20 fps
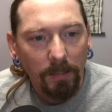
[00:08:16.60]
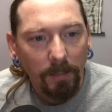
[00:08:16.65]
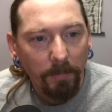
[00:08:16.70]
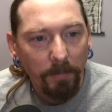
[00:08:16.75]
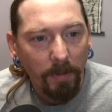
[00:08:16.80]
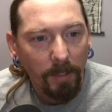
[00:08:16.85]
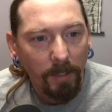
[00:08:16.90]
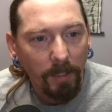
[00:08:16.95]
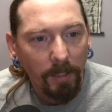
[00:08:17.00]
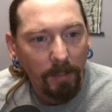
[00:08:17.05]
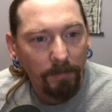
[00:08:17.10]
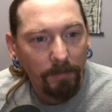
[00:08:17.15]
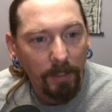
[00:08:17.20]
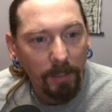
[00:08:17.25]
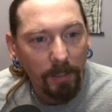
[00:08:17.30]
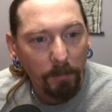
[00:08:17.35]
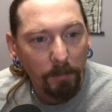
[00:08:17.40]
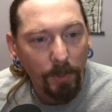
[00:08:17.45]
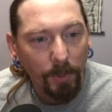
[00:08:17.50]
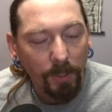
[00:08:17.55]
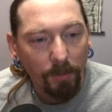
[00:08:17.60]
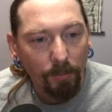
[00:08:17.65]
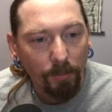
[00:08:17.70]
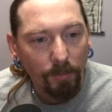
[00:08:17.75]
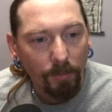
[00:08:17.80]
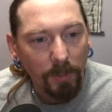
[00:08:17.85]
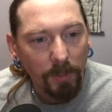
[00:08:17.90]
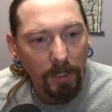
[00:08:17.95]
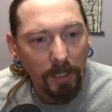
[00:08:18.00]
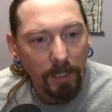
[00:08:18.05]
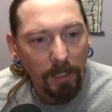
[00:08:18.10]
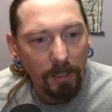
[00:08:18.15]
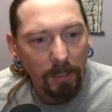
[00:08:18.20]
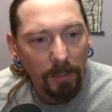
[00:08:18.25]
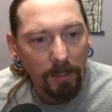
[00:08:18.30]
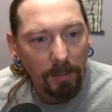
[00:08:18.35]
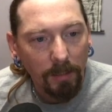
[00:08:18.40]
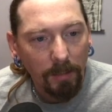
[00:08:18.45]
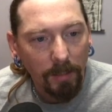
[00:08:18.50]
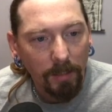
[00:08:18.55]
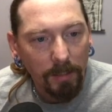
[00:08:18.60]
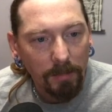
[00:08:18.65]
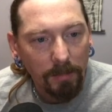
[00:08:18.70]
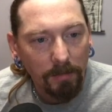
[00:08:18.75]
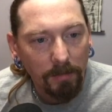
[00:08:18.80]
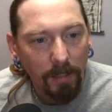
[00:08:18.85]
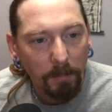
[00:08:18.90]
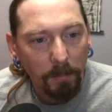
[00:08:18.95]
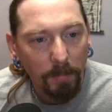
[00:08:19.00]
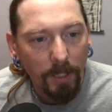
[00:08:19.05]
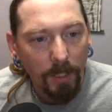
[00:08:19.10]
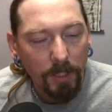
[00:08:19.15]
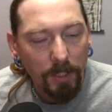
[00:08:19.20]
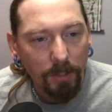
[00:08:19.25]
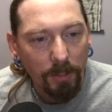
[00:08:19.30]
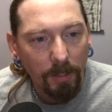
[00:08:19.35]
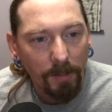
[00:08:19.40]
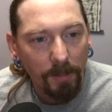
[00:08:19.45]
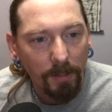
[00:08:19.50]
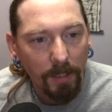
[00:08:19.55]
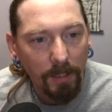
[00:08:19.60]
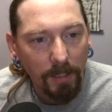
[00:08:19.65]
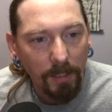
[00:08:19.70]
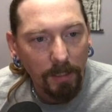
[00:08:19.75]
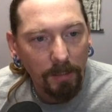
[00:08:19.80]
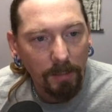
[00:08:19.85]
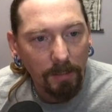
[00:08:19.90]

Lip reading: Thinking if I can put the rook here, that's a lot of pressure on the knight.